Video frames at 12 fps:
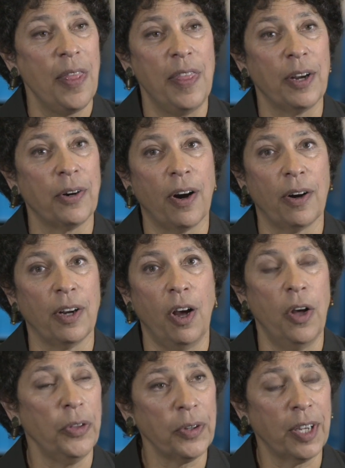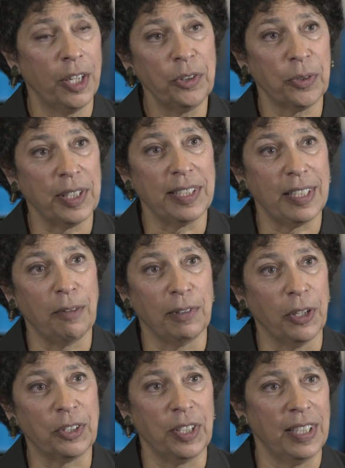There are other countries have
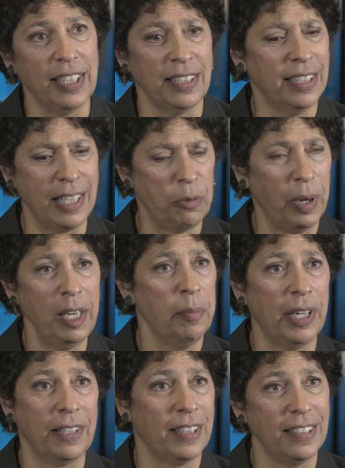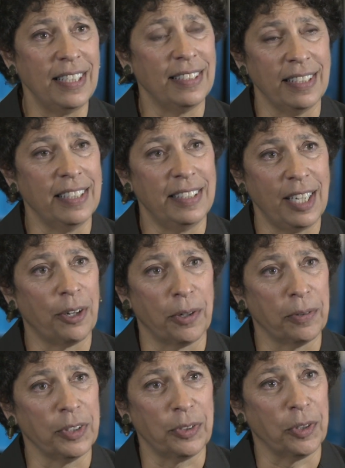looked at this and said, wait a minute, this isn't a
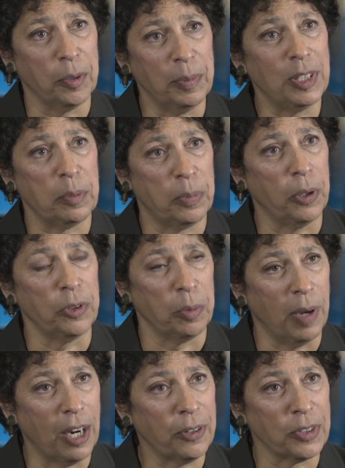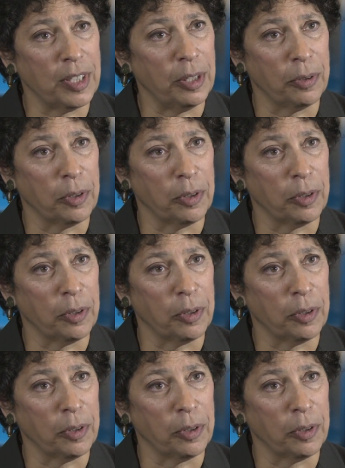terrorist group, it's a pro-democracy